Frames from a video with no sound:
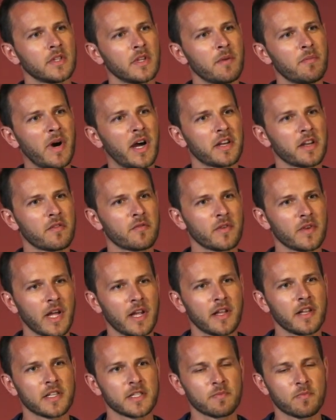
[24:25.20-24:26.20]
but it,
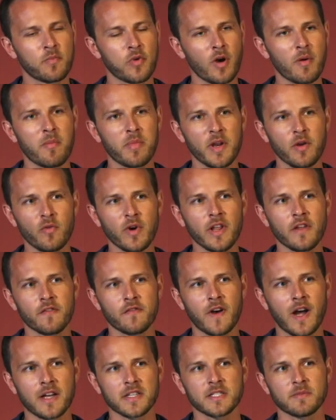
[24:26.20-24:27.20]
it's probably really
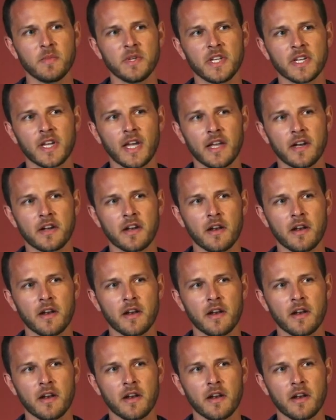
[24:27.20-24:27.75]
fast mitigated,